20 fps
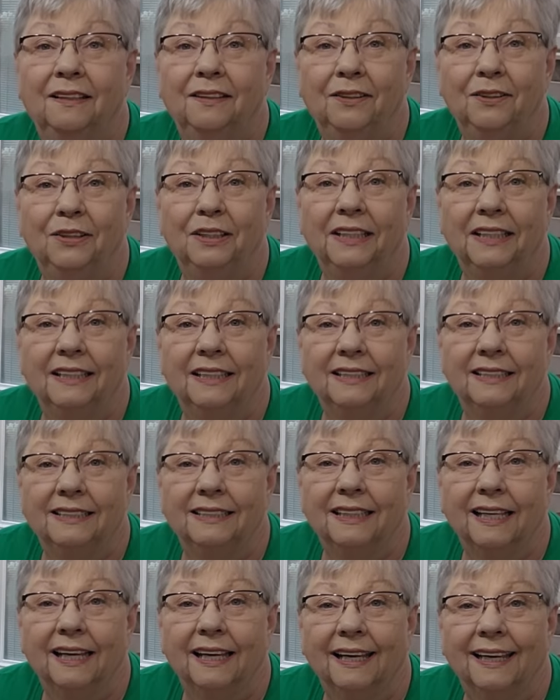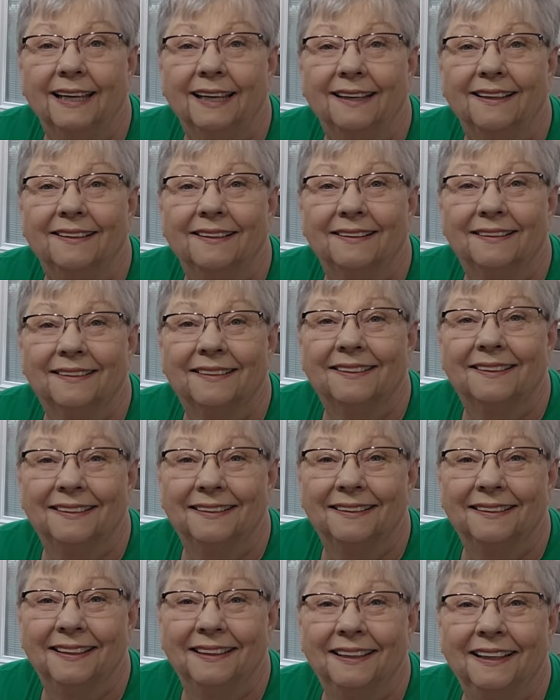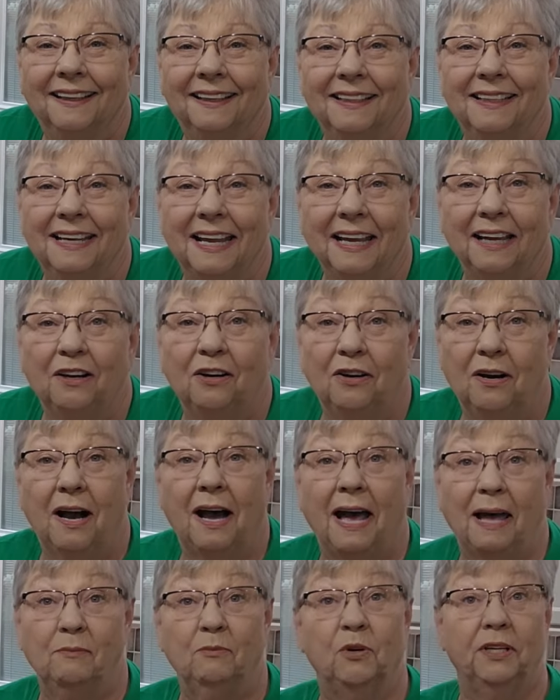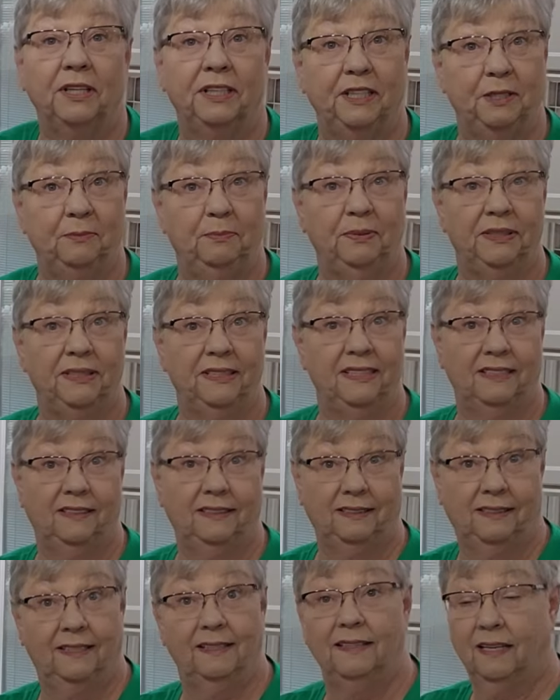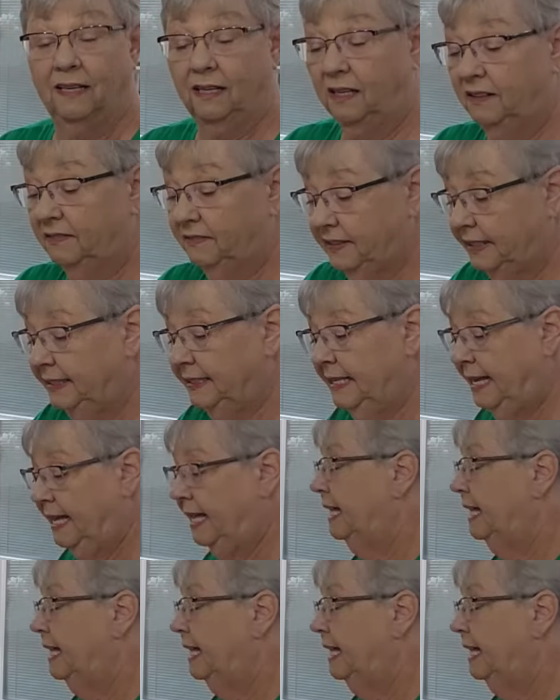Look at this cake. Now, I'm ready to put this in the oven.